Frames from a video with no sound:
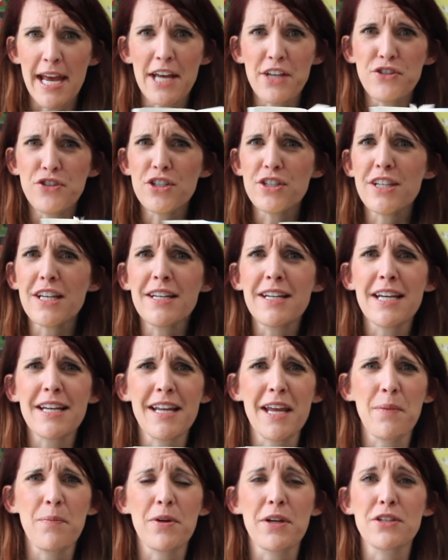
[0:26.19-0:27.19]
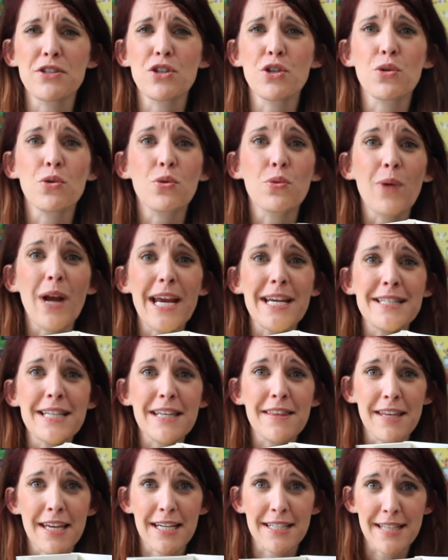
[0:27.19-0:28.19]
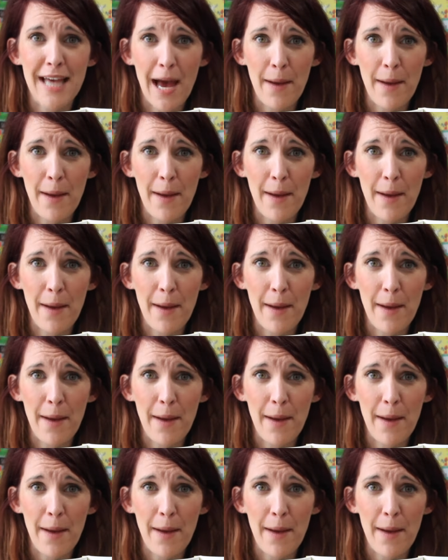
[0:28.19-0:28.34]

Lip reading: It's just a nickname because crazy things